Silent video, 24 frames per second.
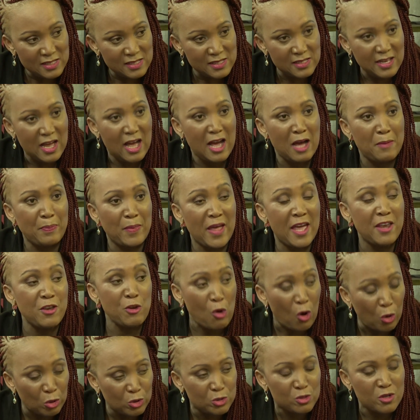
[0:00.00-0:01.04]
place,
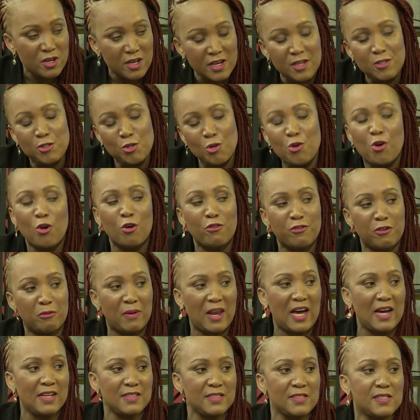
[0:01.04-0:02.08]
and you also need to
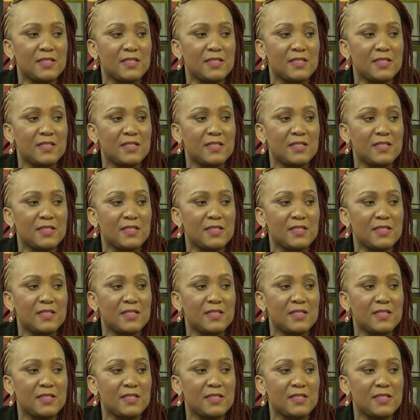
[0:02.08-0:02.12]
go for